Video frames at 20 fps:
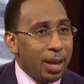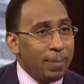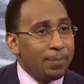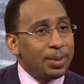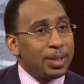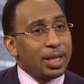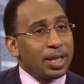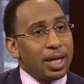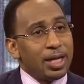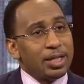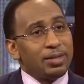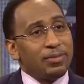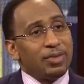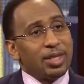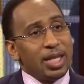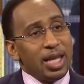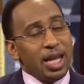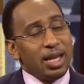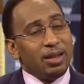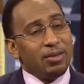that because of
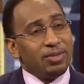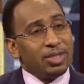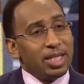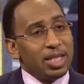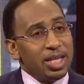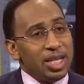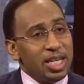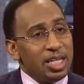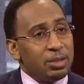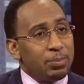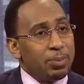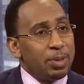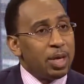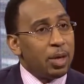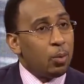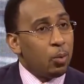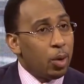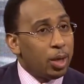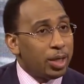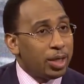the NFC East
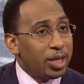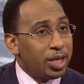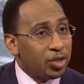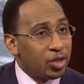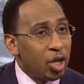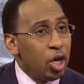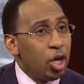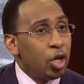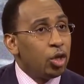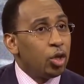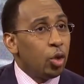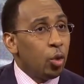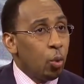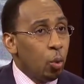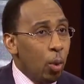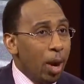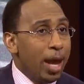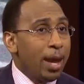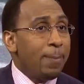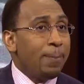being what it is, the
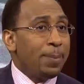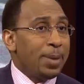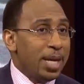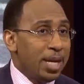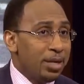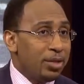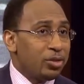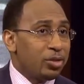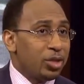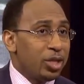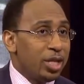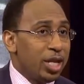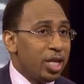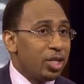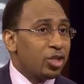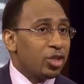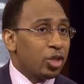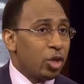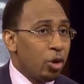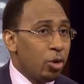way Peterson
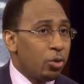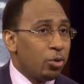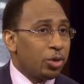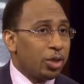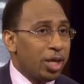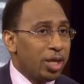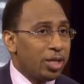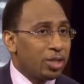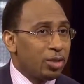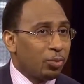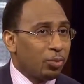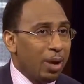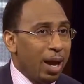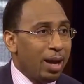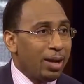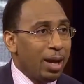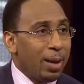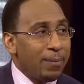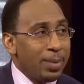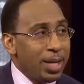has turned things
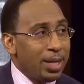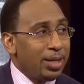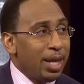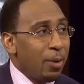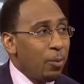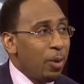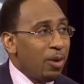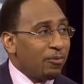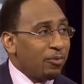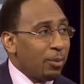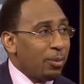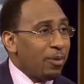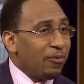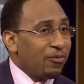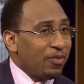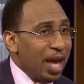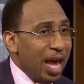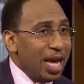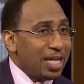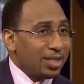around. I mean, they went from the
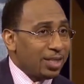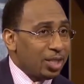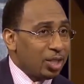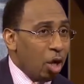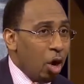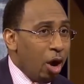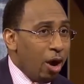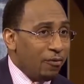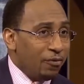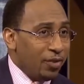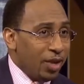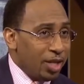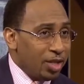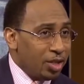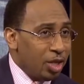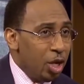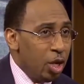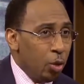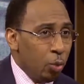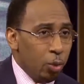fastest
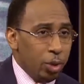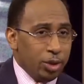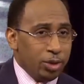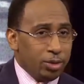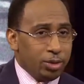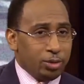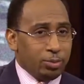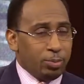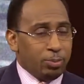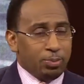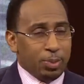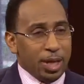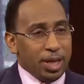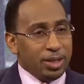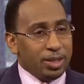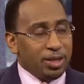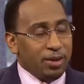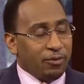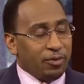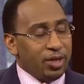offense with
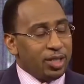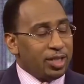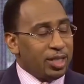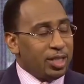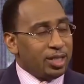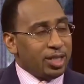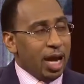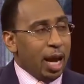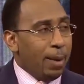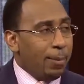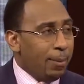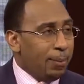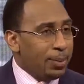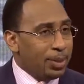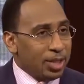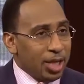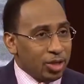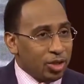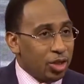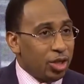big difference in time of
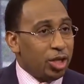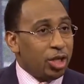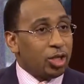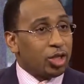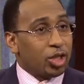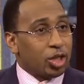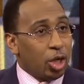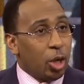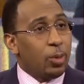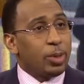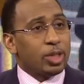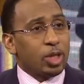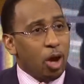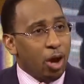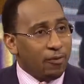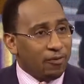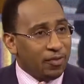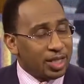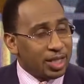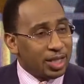possession to the slowest
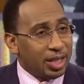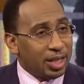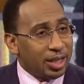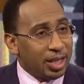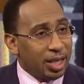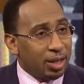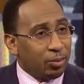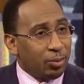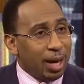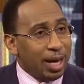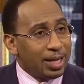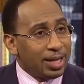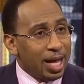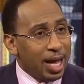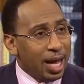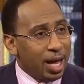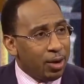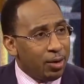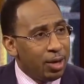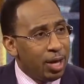offense in the league right
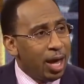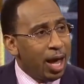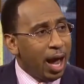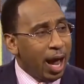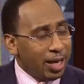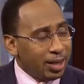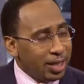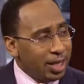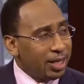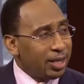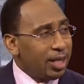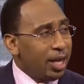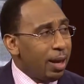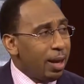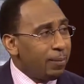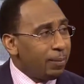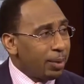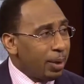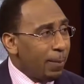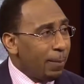now. I think
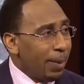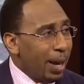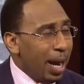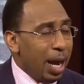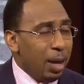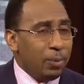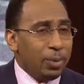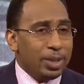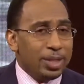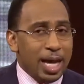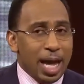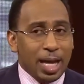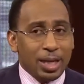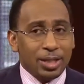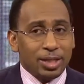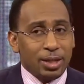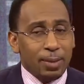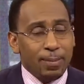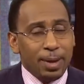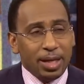them combined with
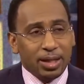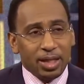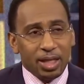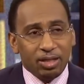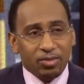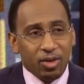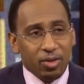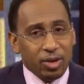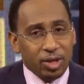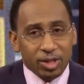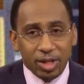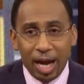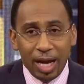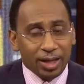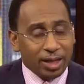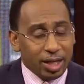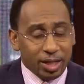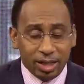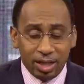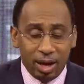Dallas can make things very interesting.
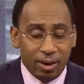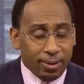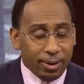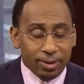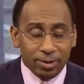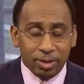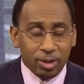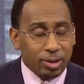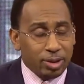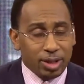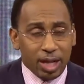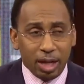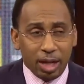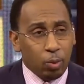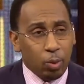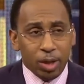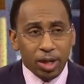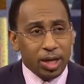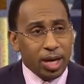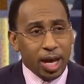I think Arizona's got
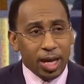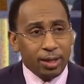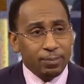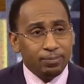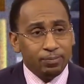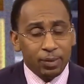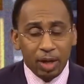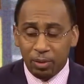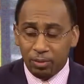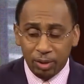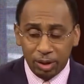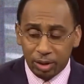to win tonight. I